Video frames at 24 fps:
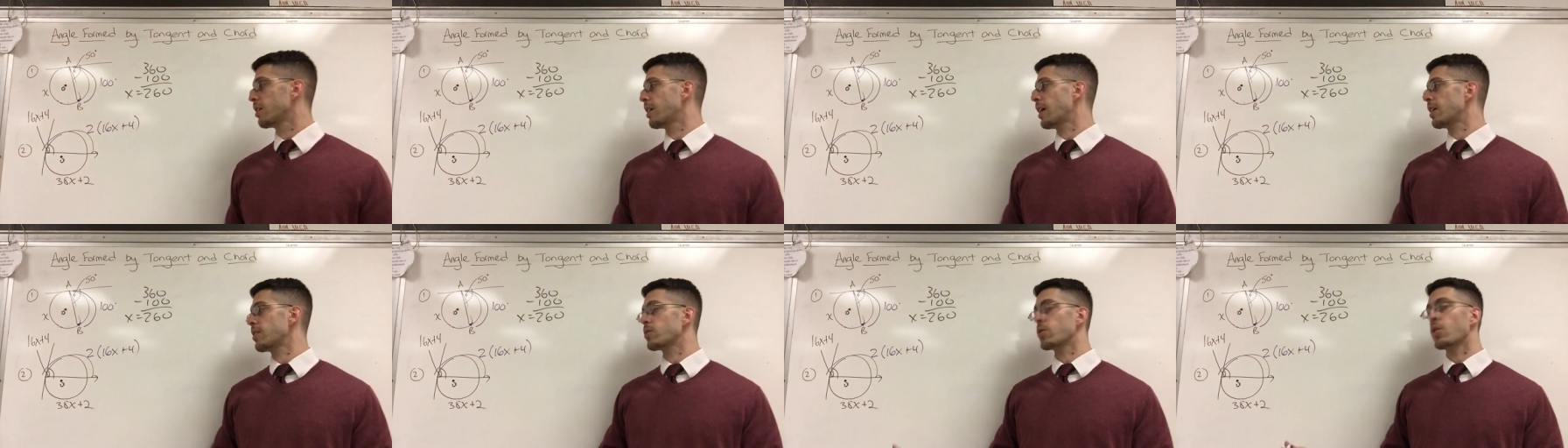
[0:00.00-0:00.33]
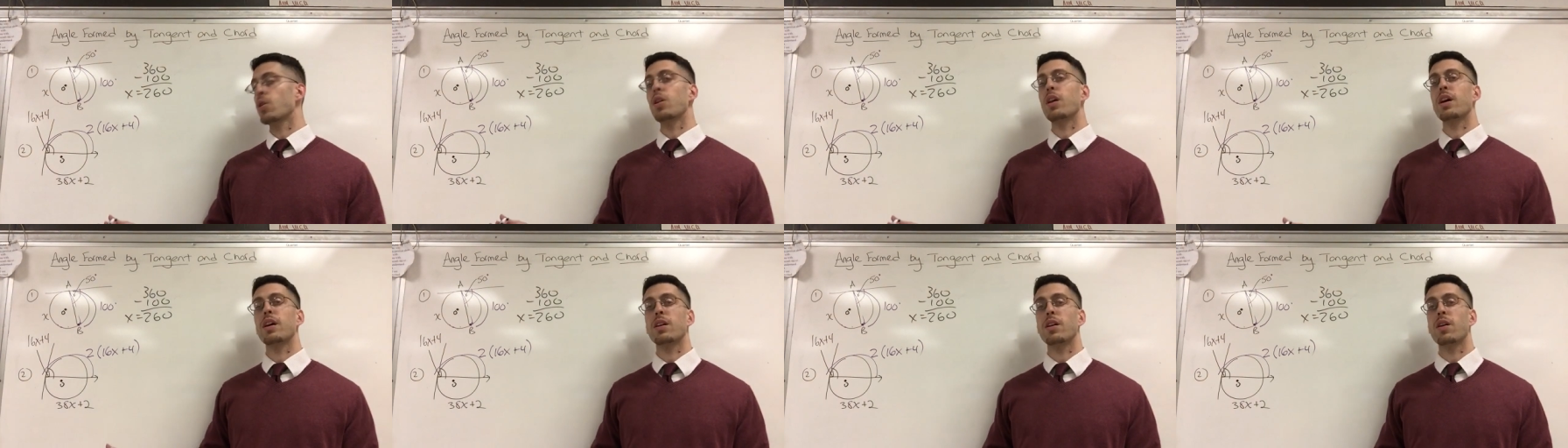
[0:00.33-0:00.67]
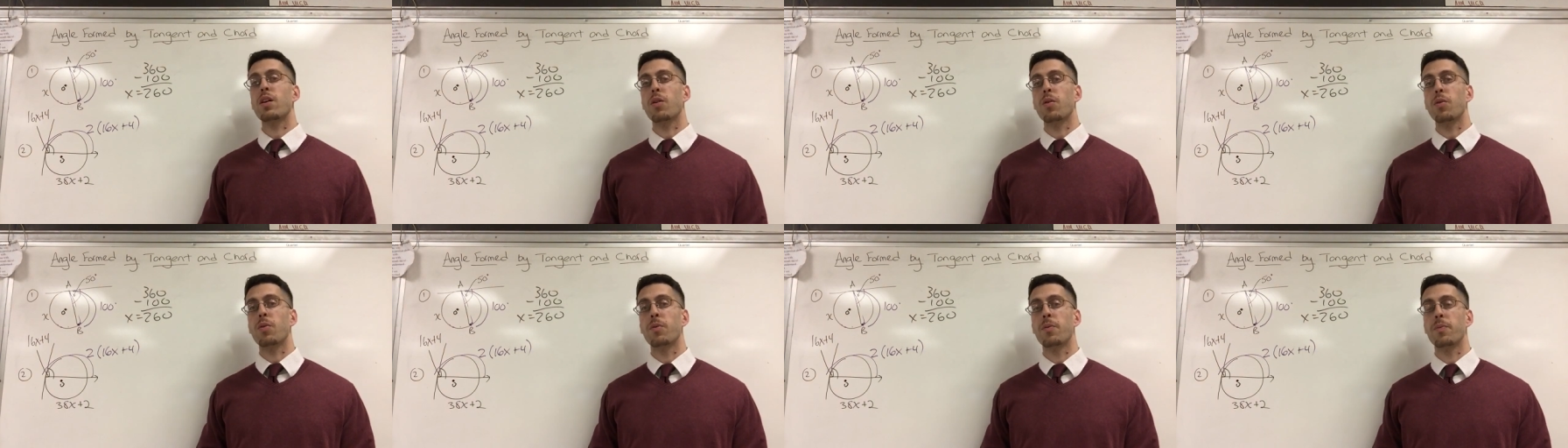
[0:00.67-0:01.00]
That's all I
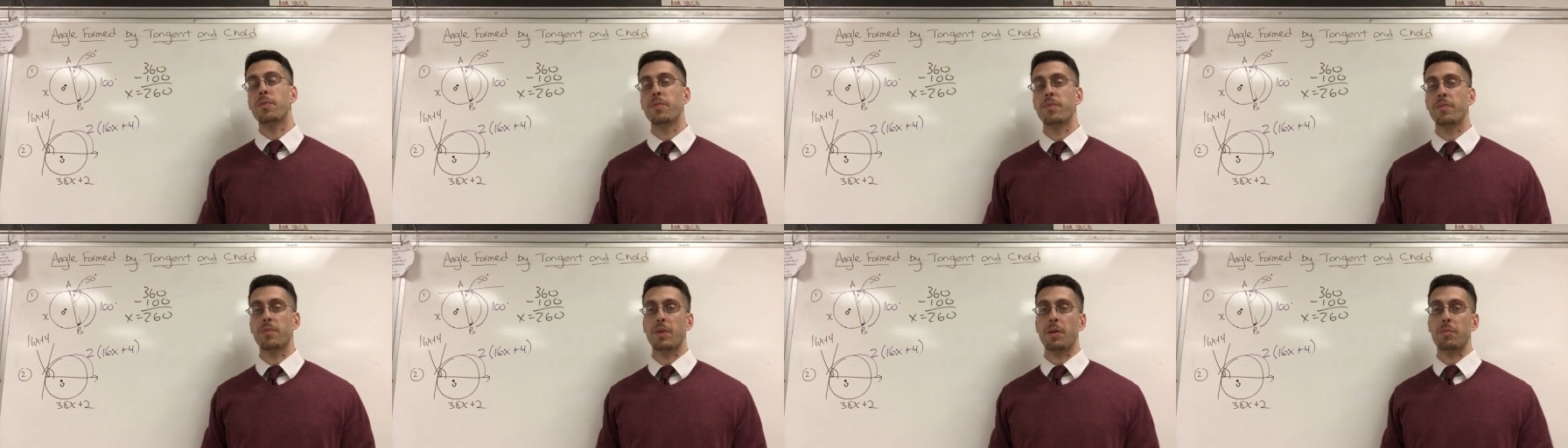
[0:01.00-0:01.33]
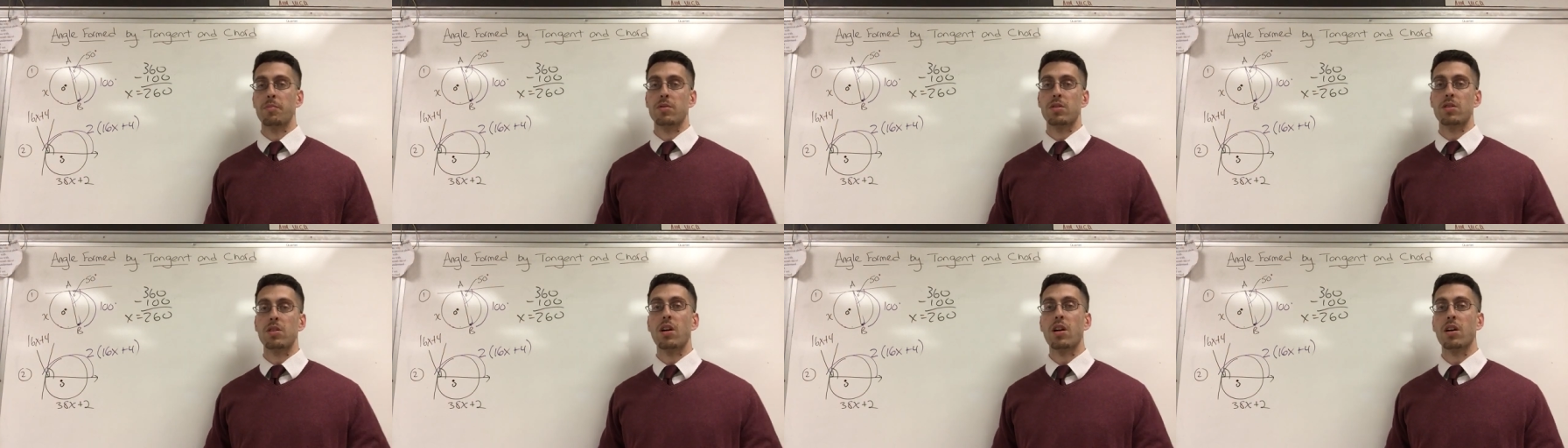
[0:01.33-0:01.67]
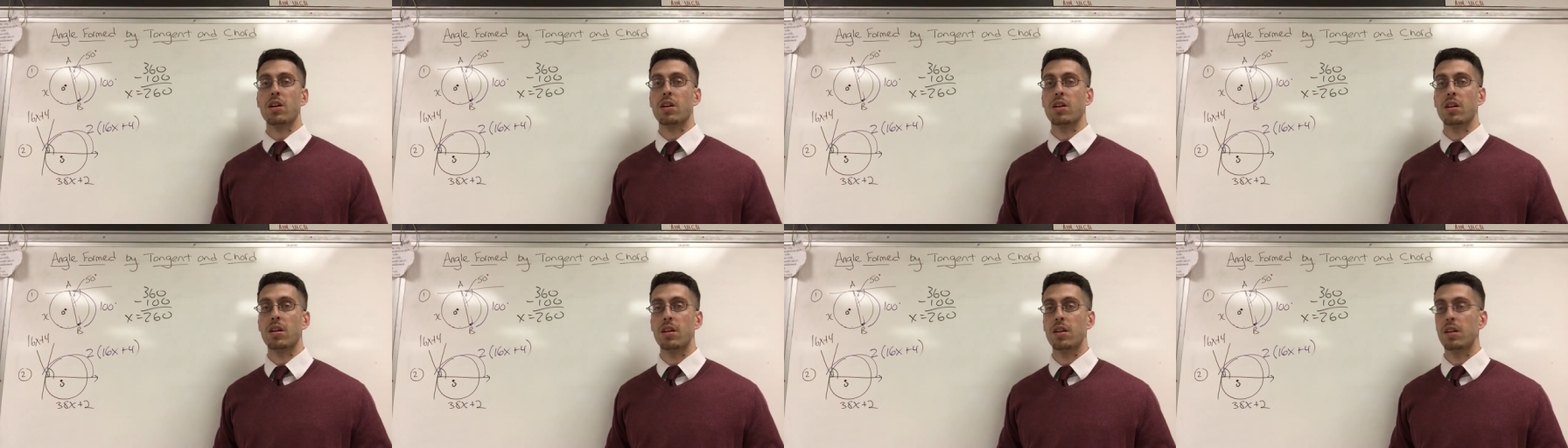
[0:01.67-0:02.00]
know. I'm
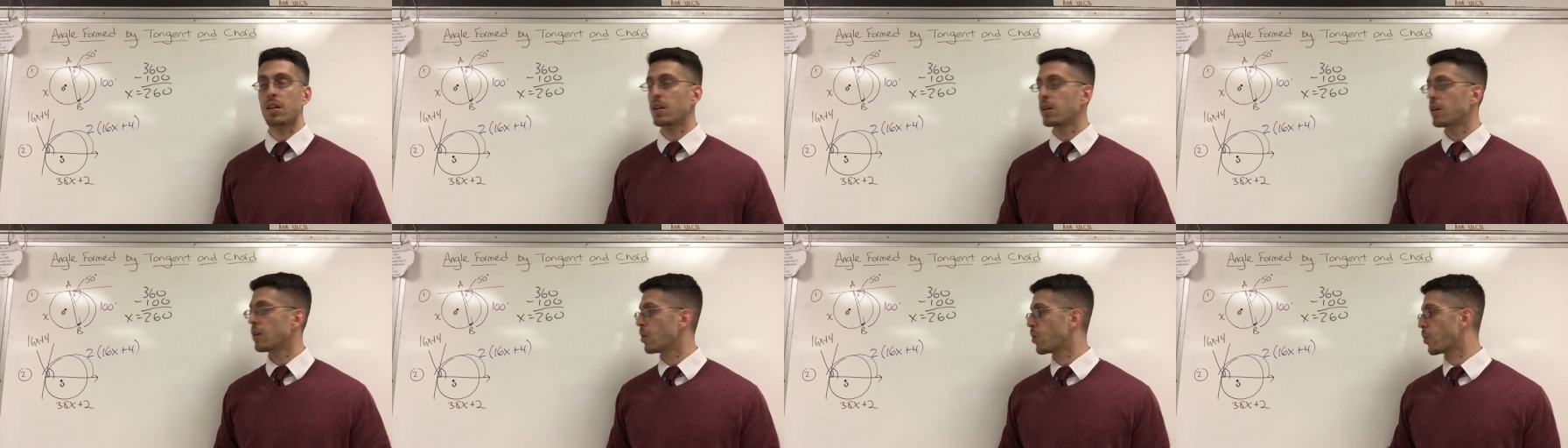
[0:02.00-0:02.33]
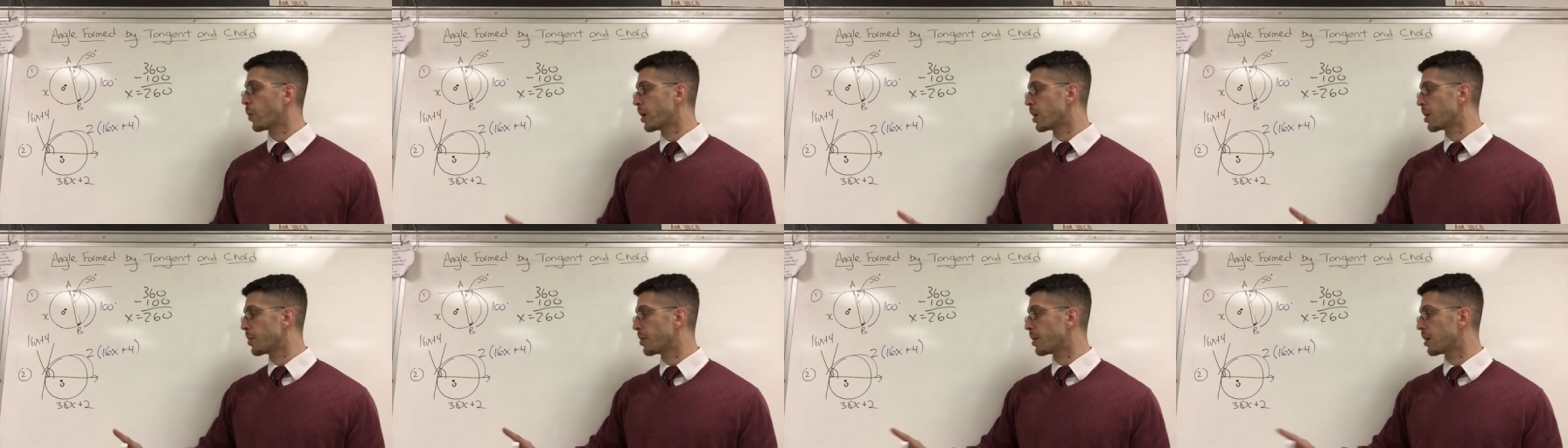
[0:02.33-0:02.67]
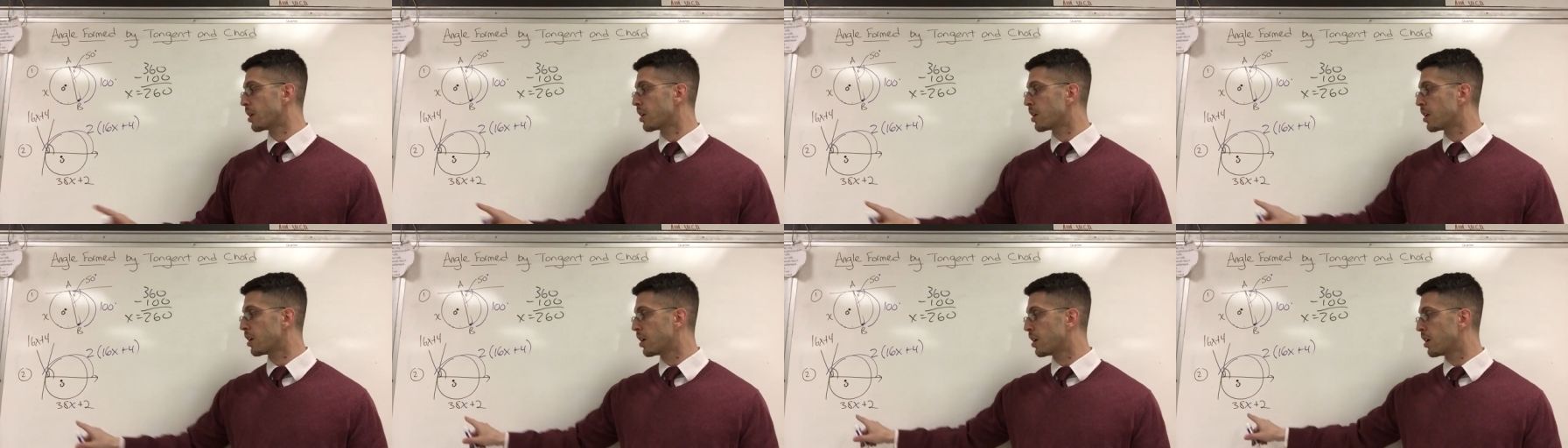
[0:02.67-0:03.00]
stuck. Wait a
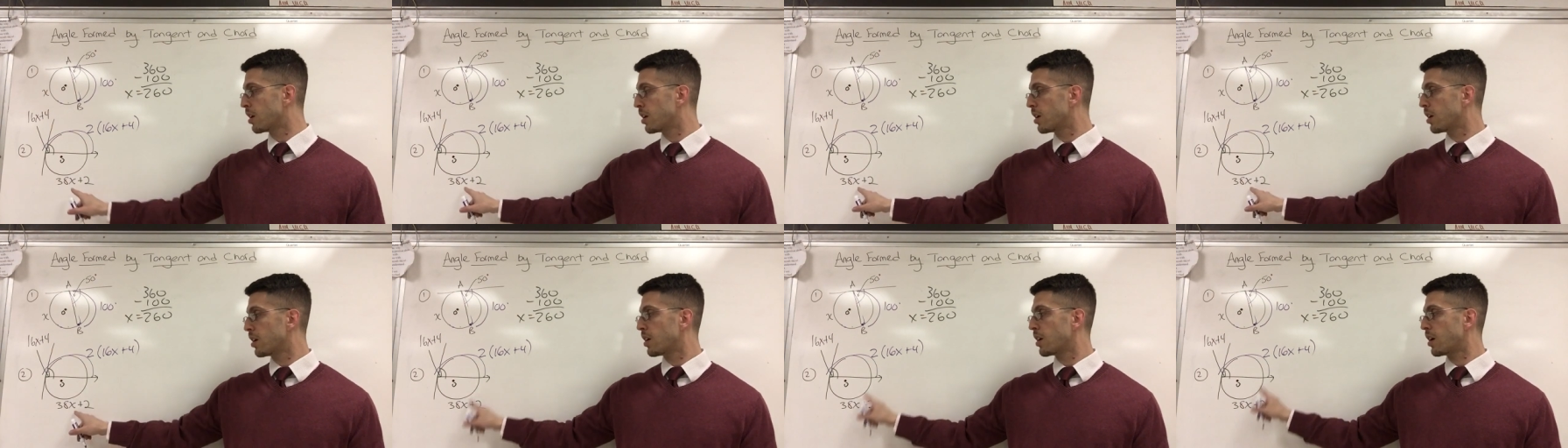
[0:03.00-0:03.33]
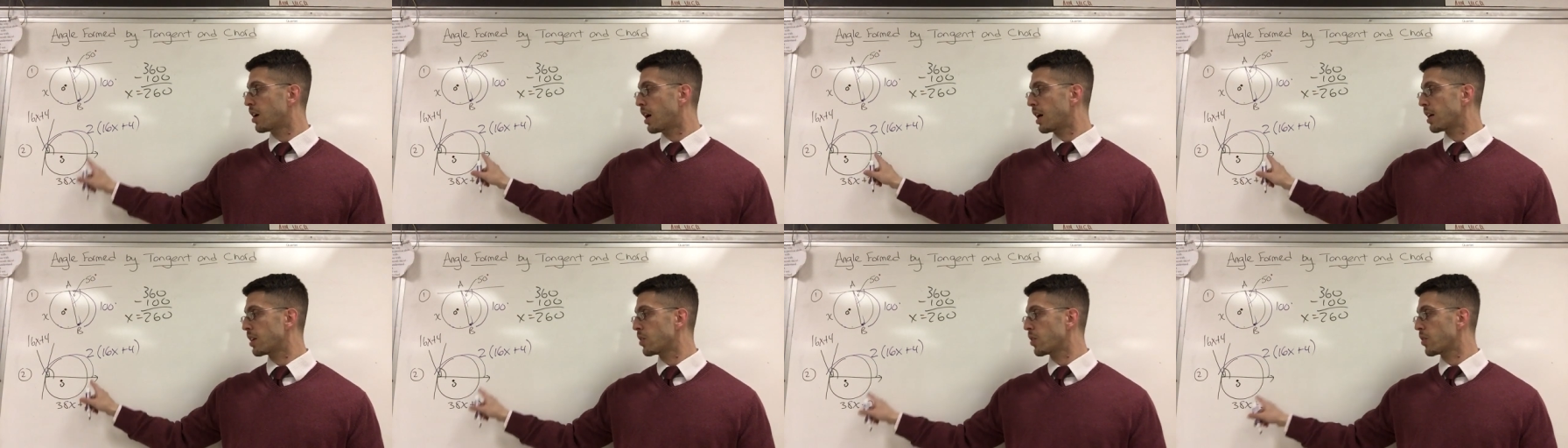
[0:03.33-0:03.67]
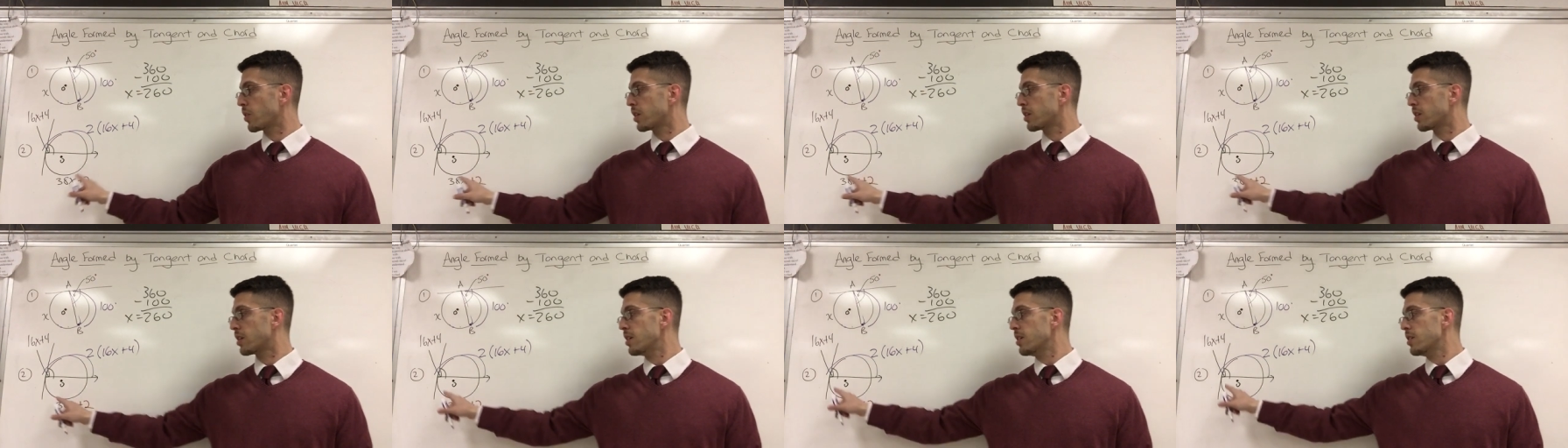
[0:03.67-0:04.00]
minute. I know
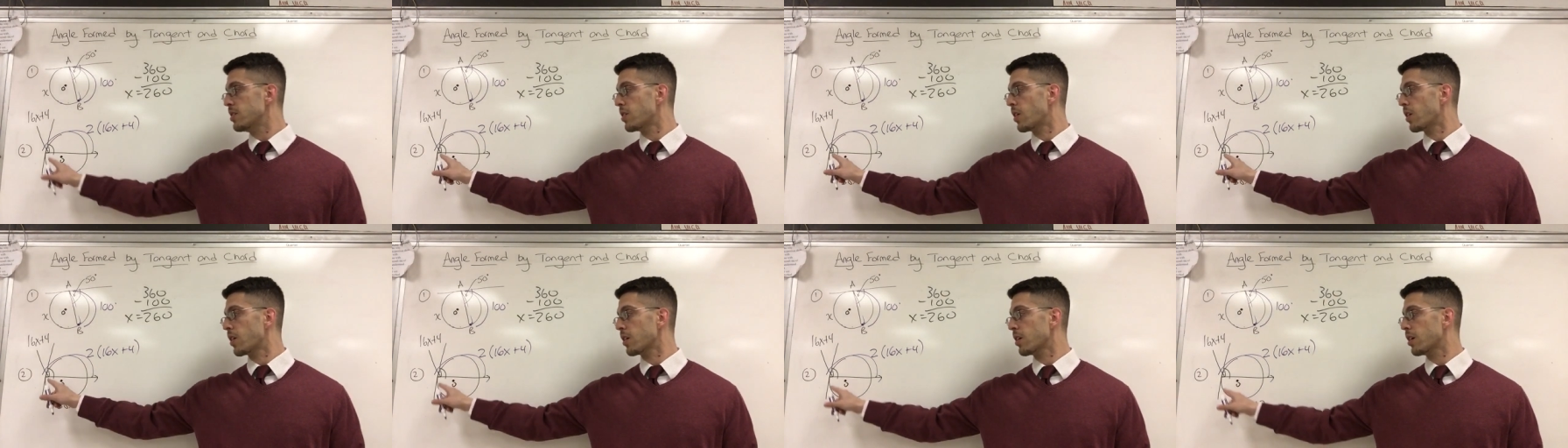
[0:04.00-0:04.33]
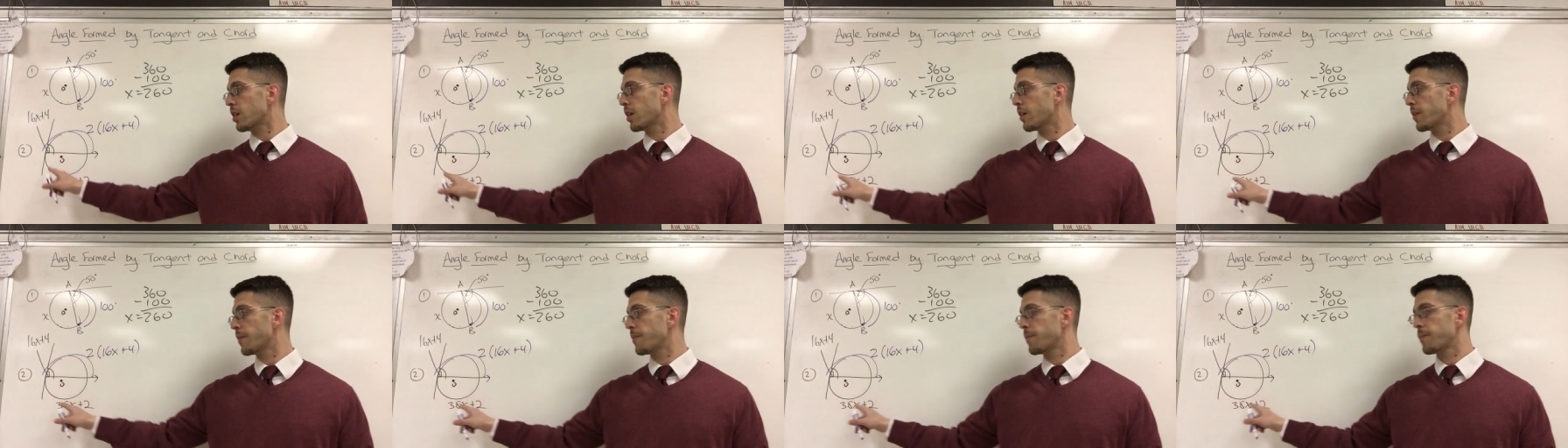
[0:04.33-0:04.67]
that this arc